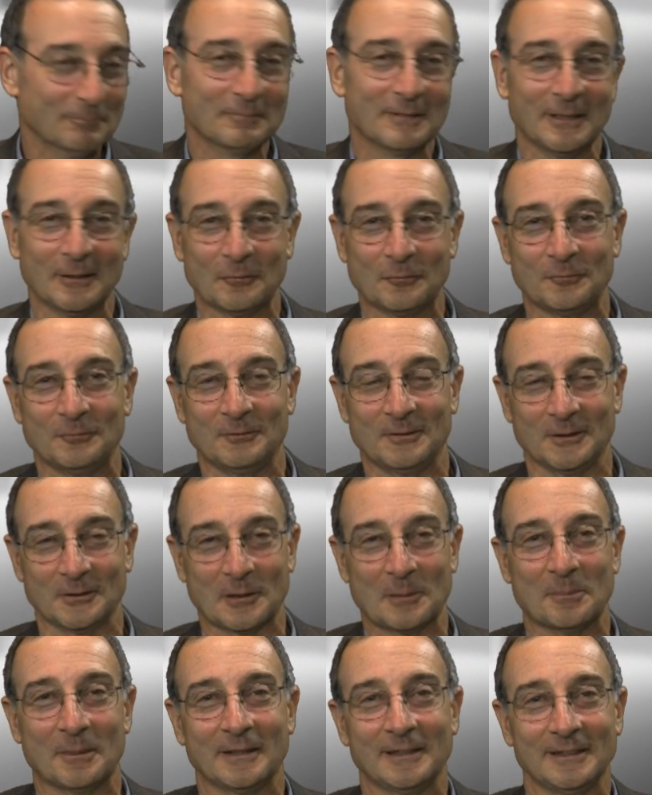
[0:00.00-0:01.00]
If
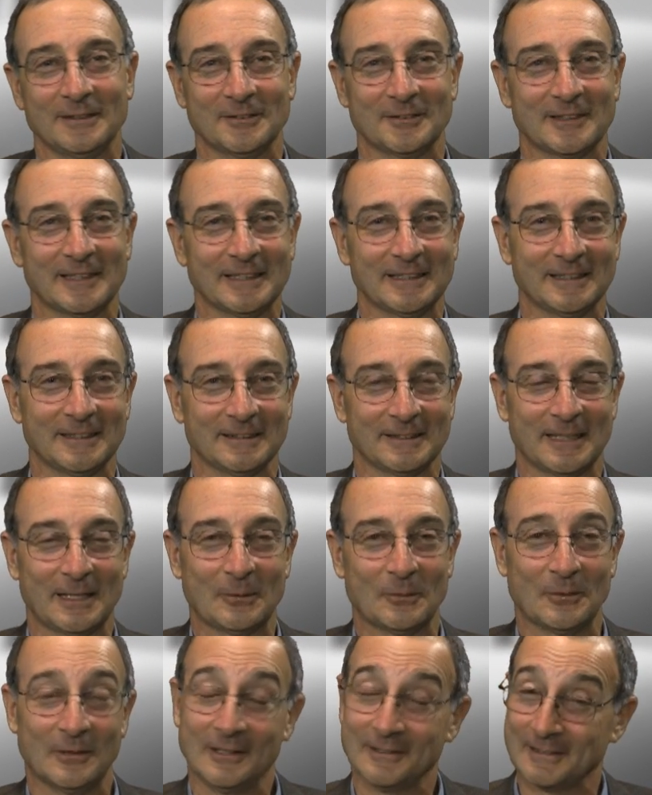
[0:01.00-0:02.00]
somebody's thinking that,
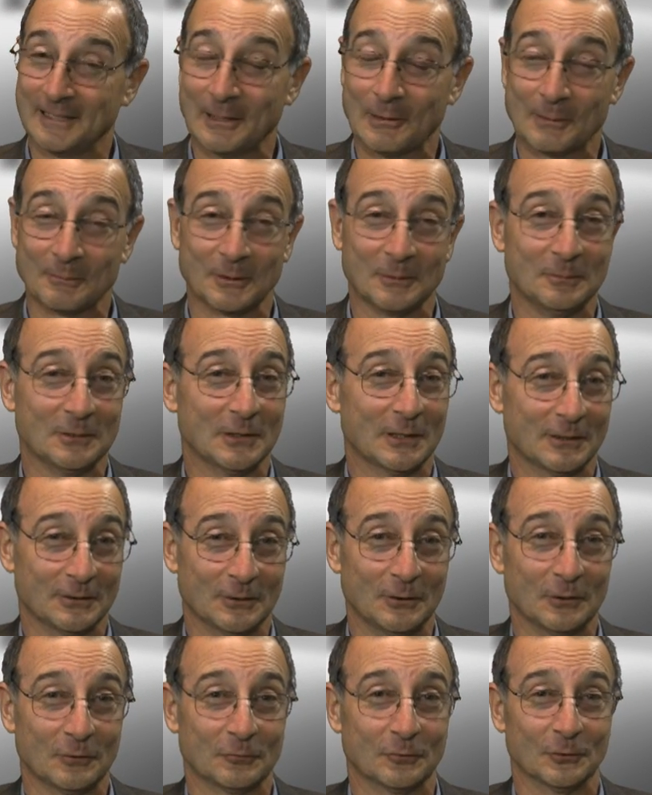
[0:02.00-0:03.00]
well, now I'm going to be on the
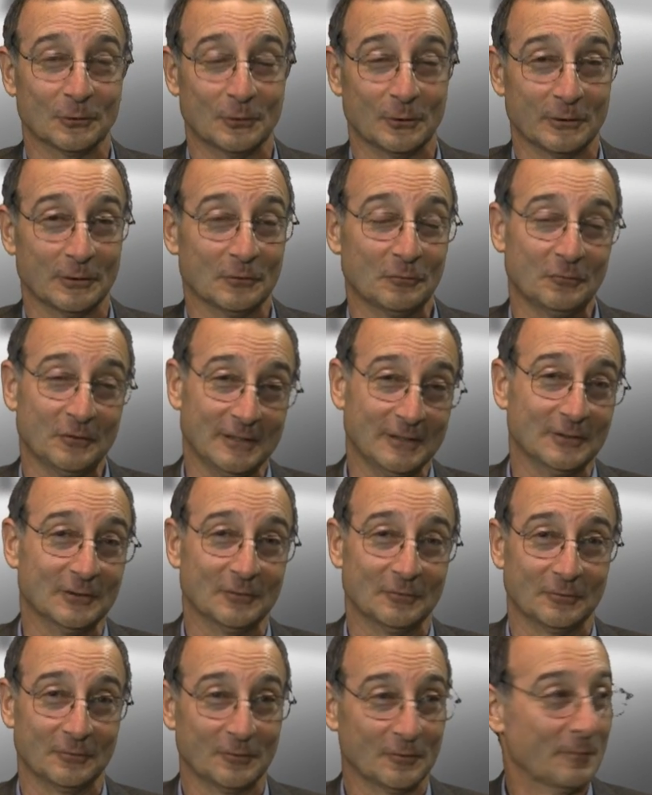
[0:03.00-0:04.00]
hook for lawyer fees if
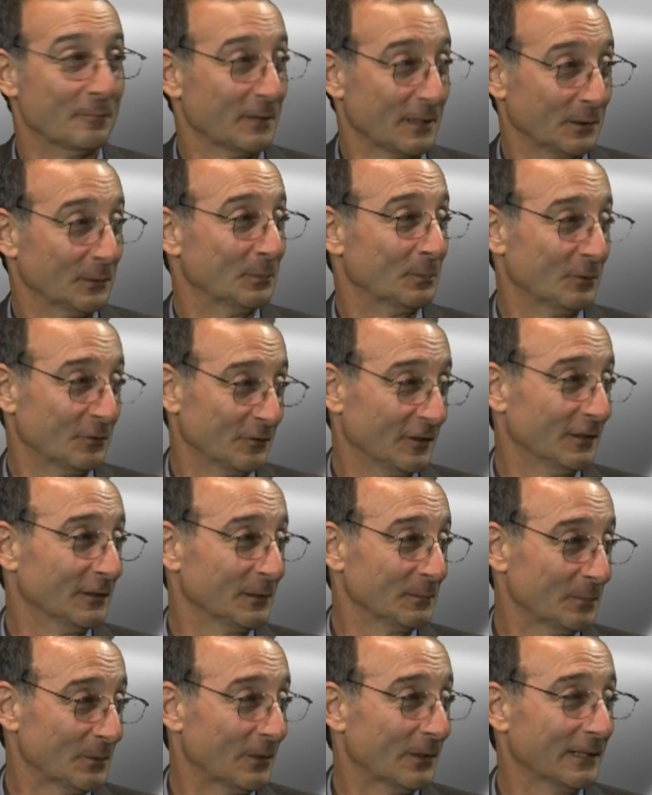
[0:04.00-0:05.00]
I'm not the prevailing
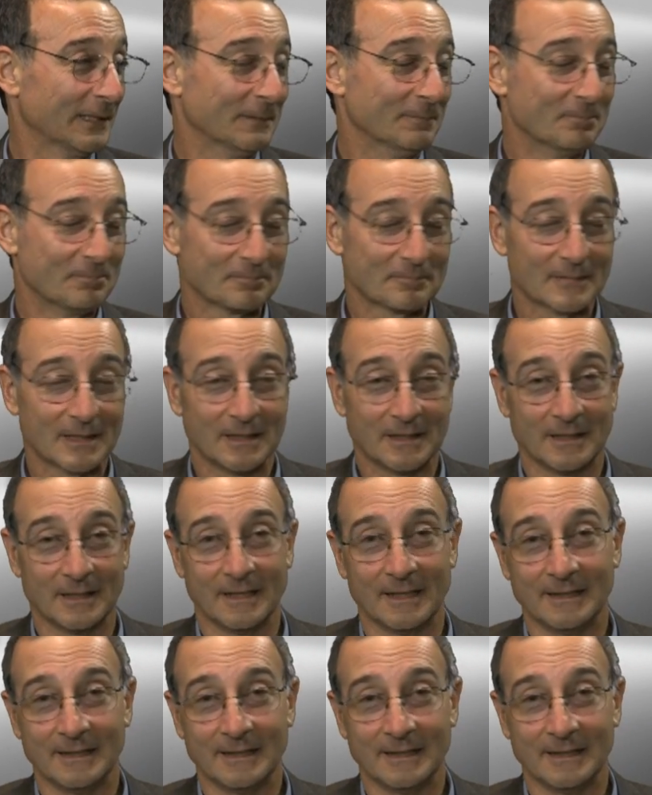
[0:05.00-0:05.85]
party. And